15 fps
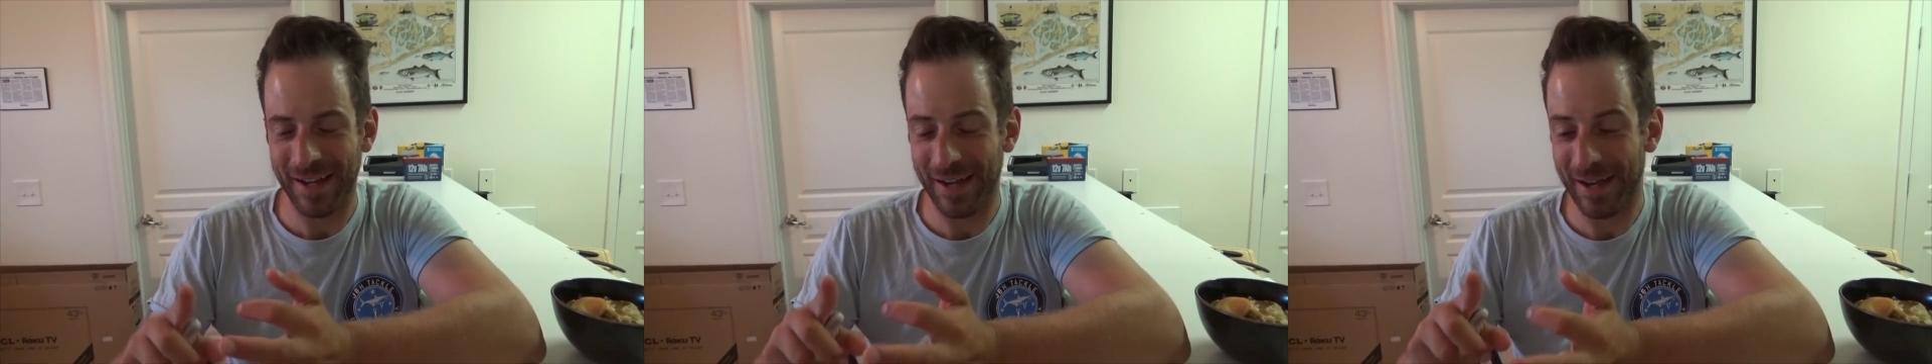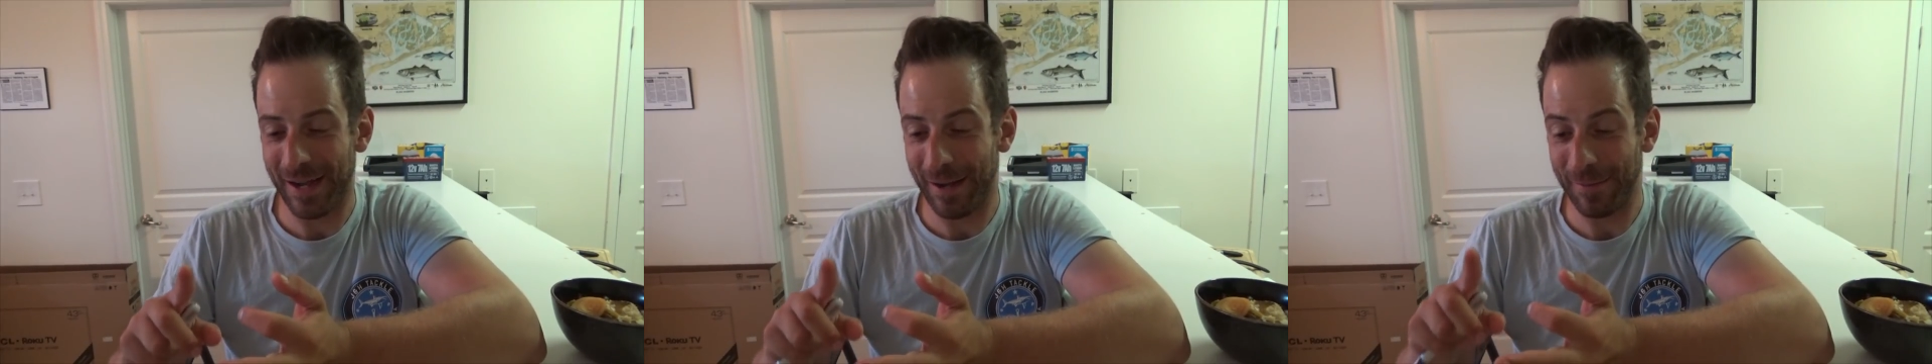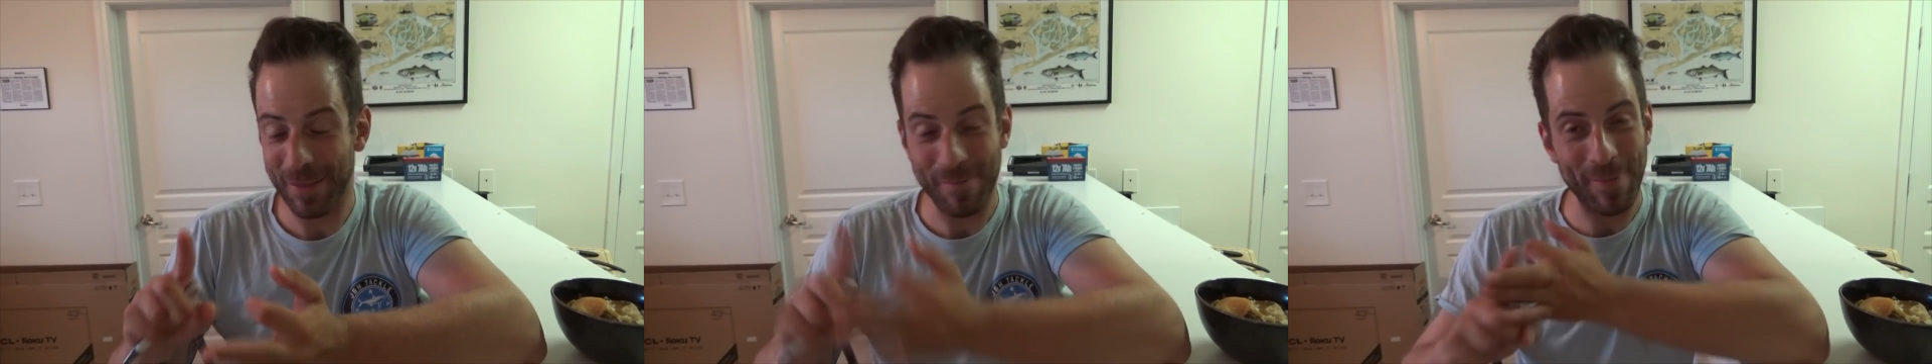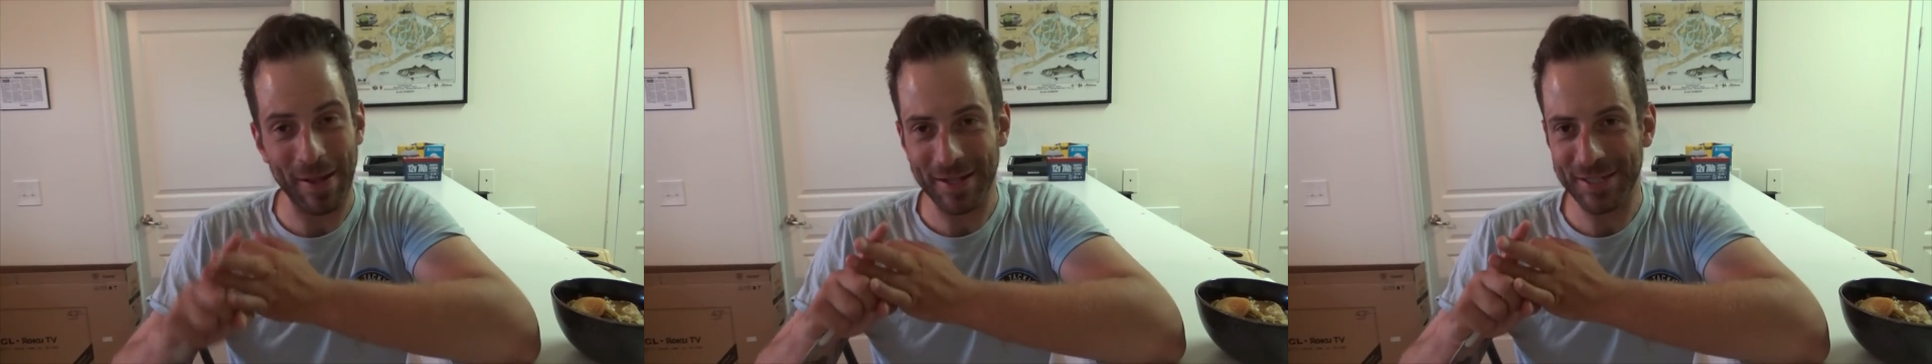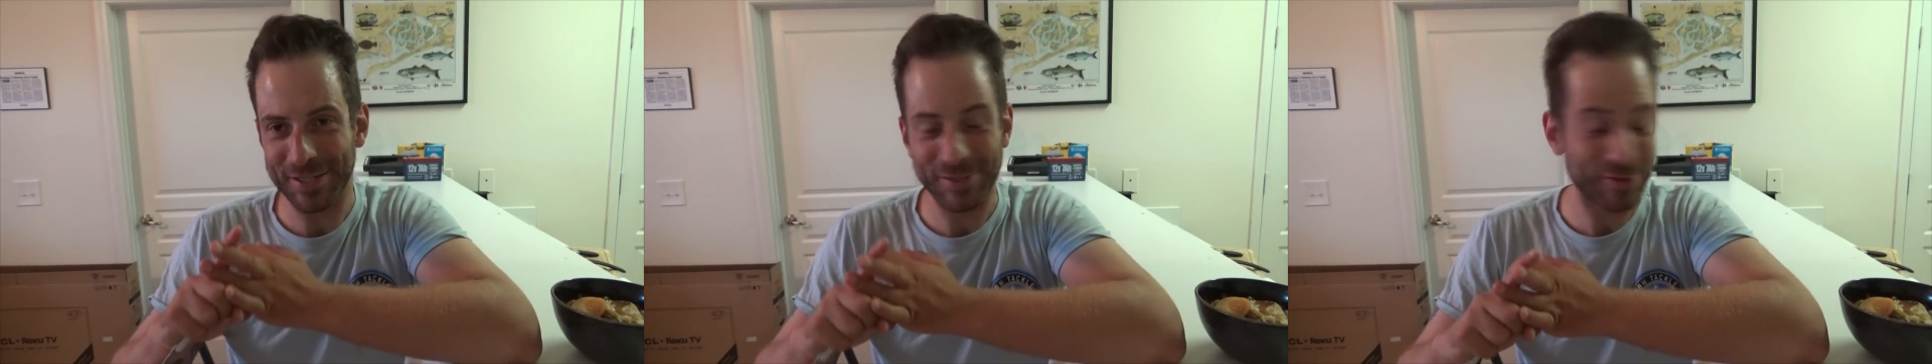Um, the
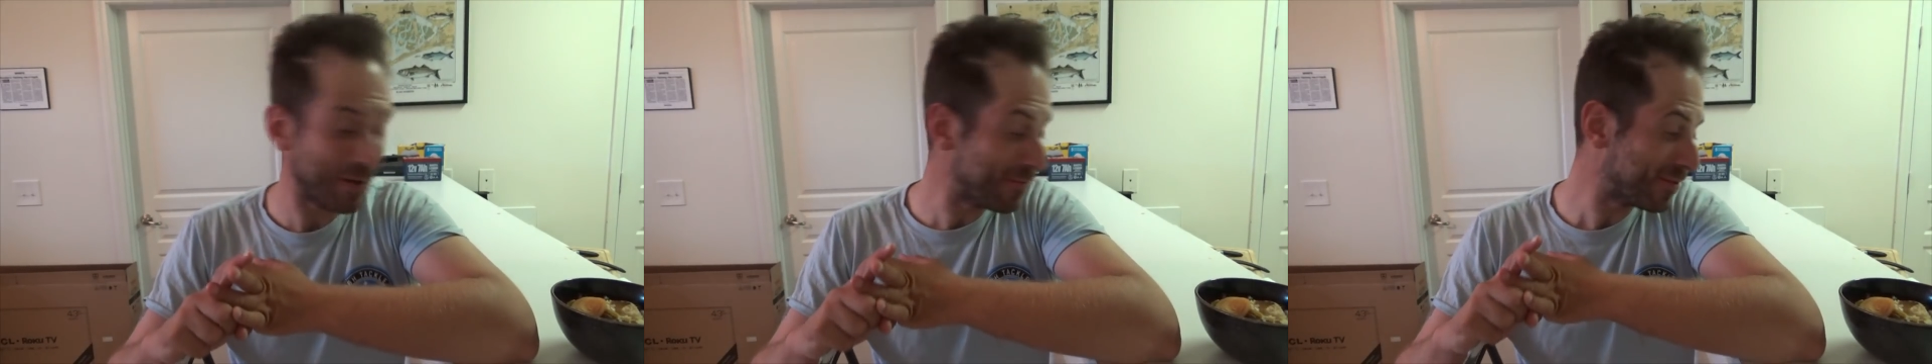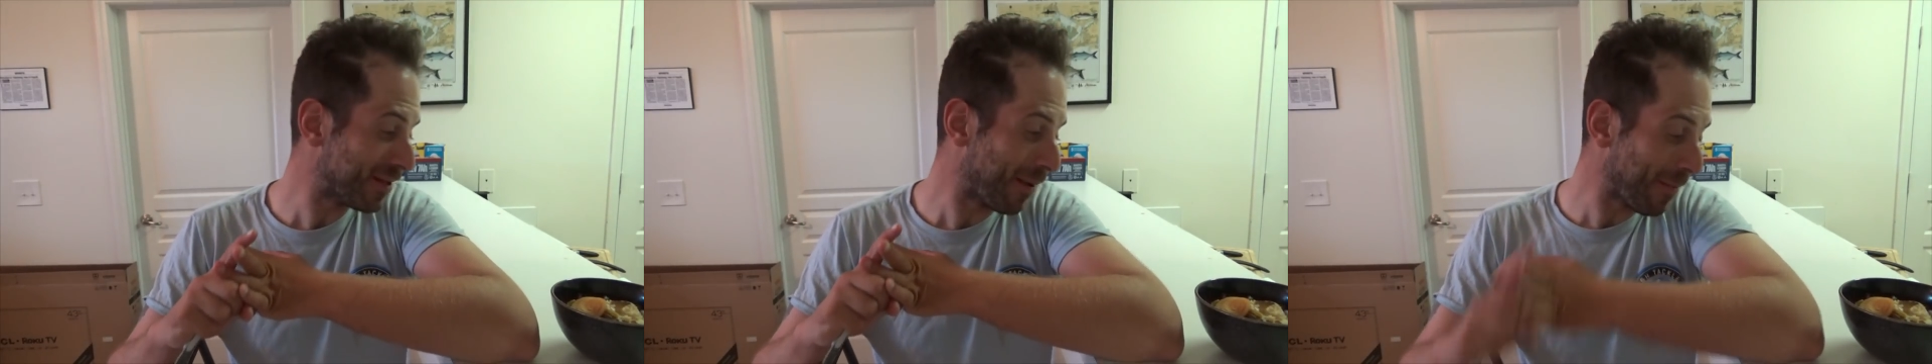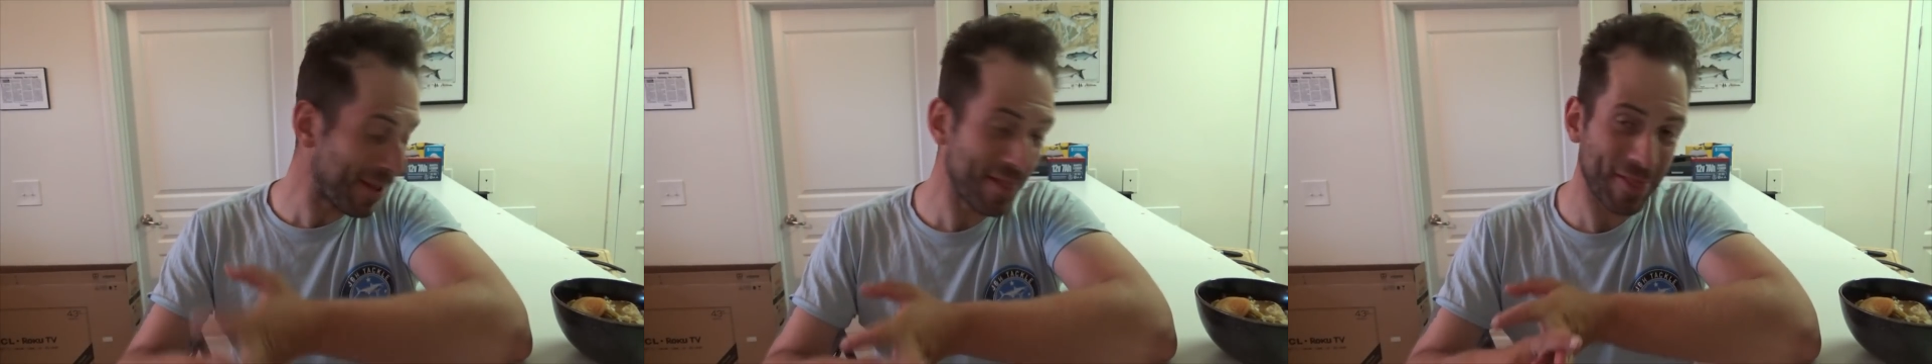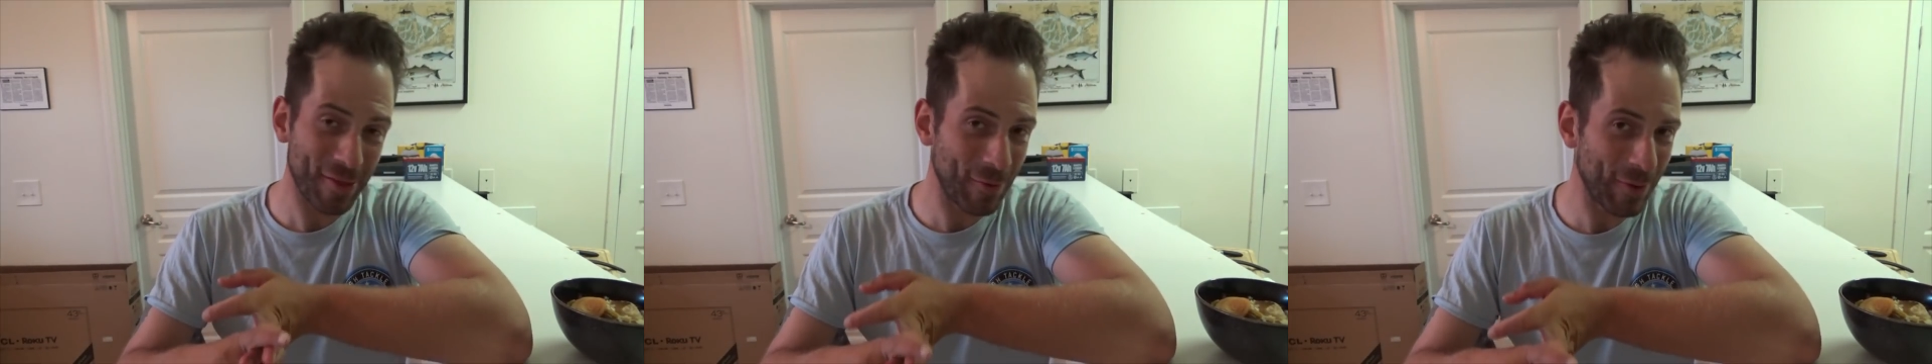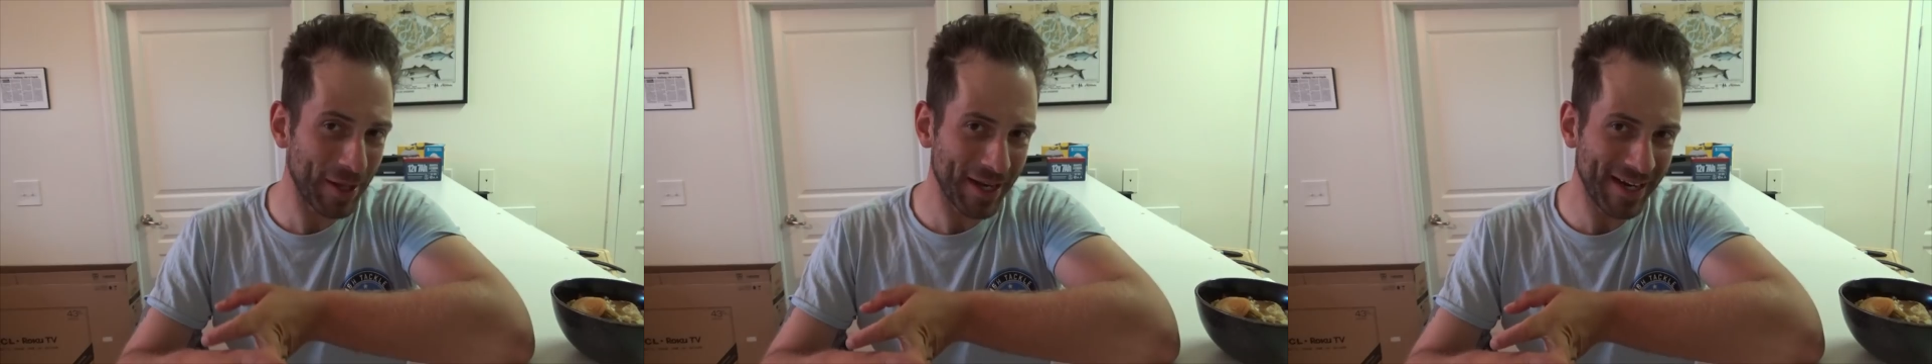belly strips, I'm
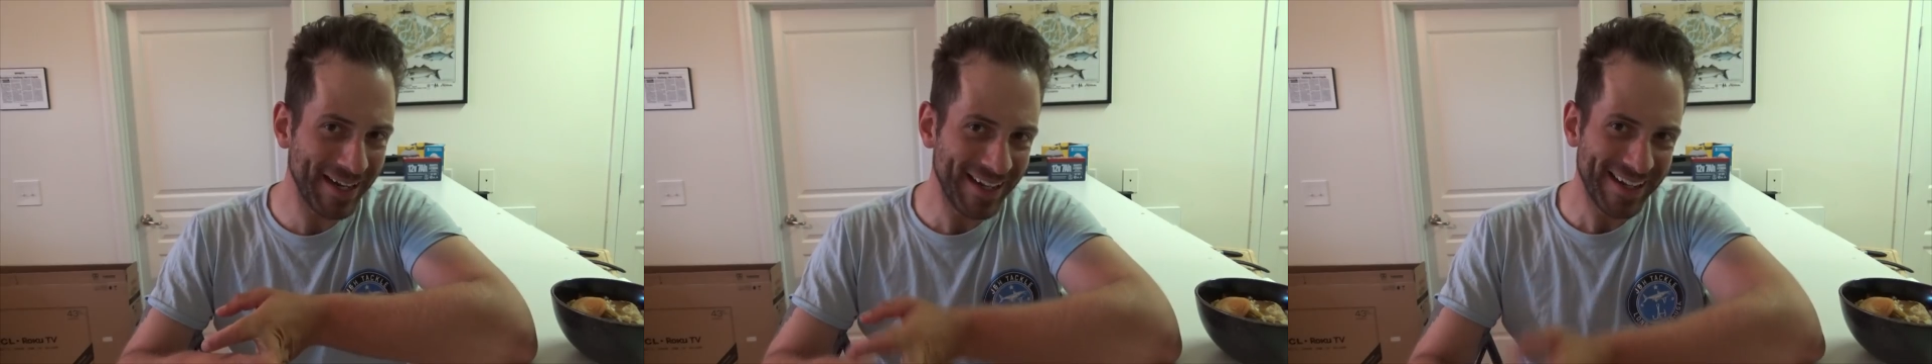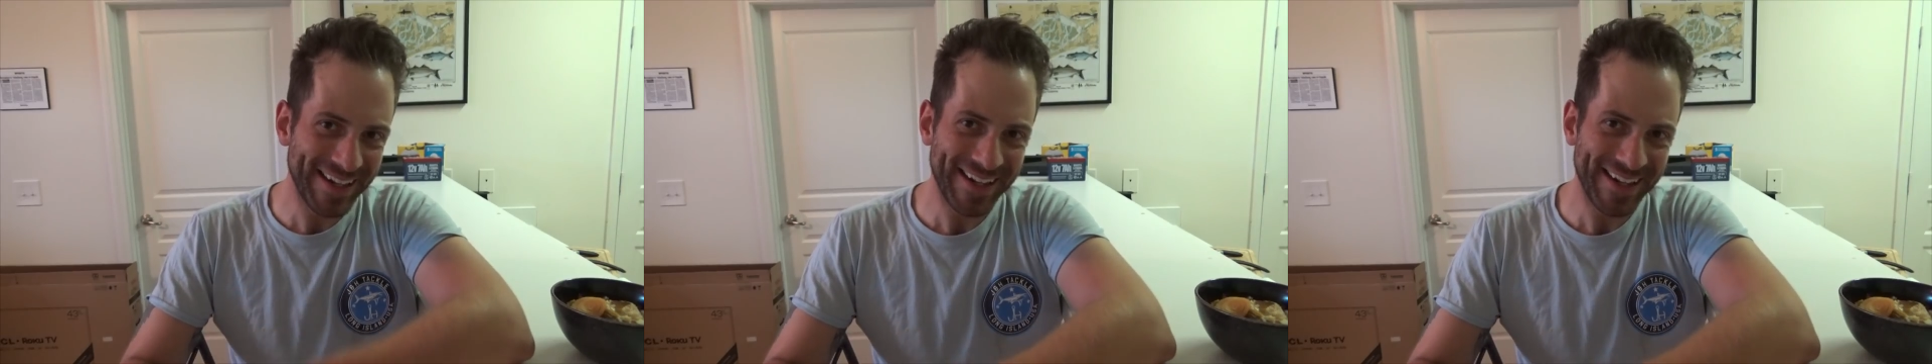into it. Um,